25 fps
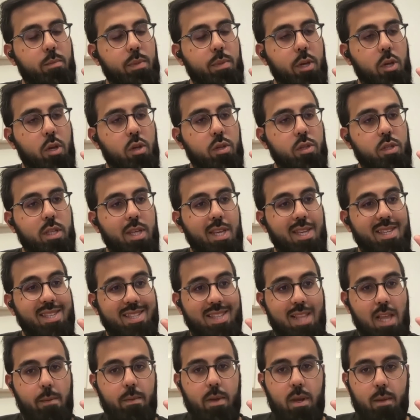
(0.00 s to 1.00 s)
because the
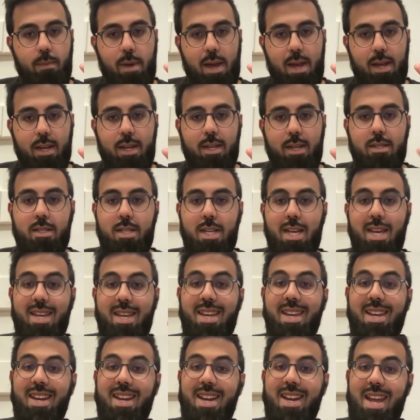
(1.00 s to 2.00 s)
Islamic Bank is
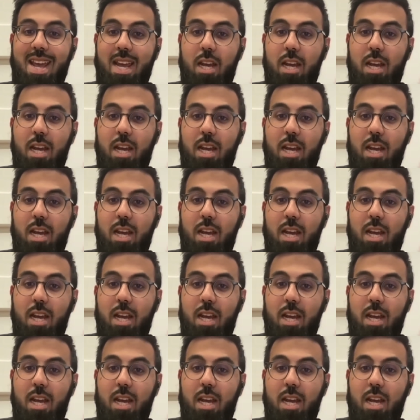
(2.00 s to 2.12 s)
taking an